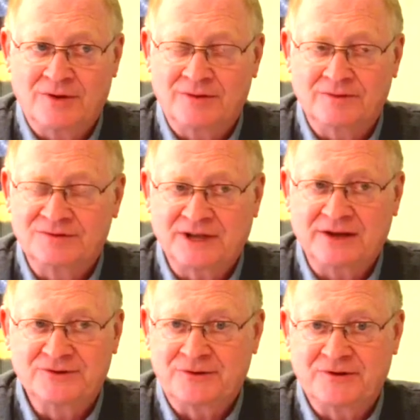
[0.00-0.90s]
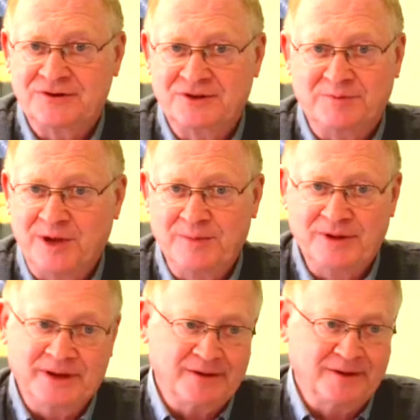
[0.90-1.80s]
or, sales orders to
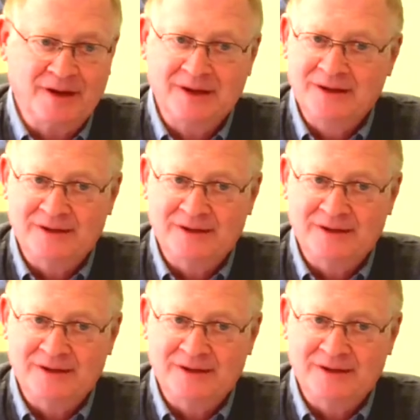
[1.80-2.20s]
people in